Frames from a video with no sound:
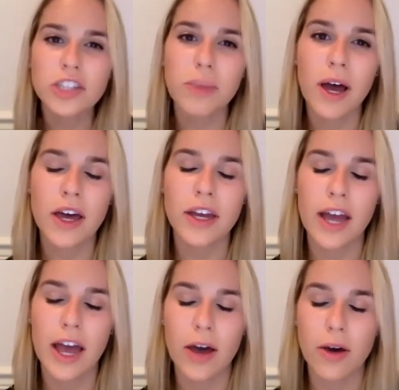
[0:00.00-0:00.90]
upon
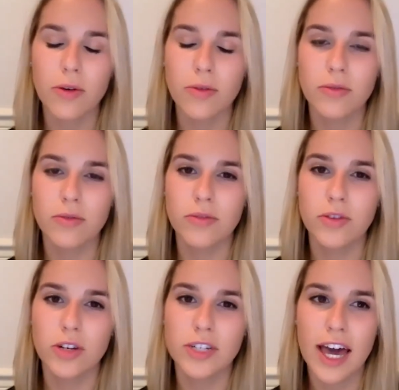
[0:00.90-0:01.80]
how
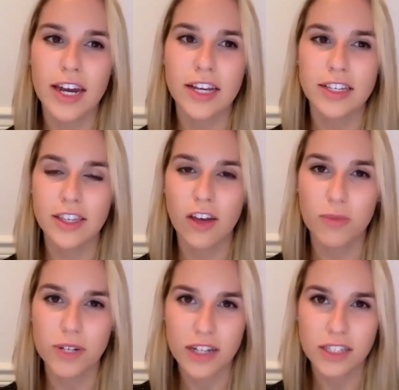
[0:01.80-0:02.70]
your data is
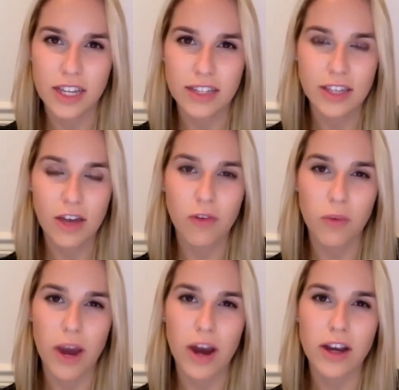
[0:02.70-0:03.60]
self-protecting and
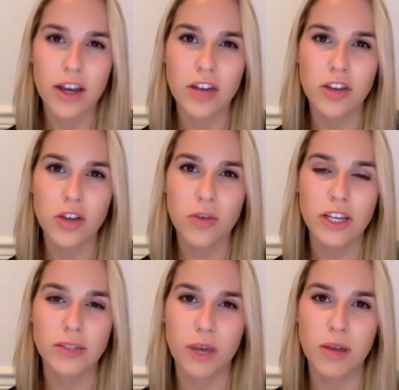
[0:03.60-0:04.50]
self-aware. Can you
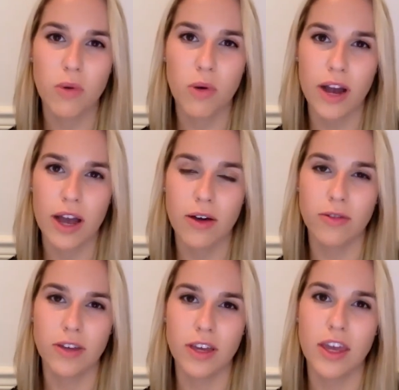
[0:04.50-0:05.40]
explain more how
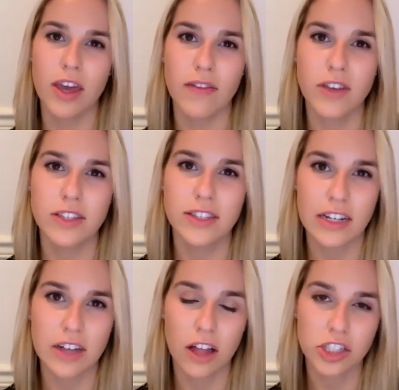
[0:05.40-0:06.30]
Keyavi's
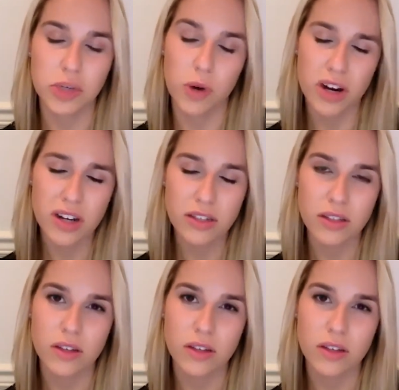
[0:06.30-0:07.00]
technology works?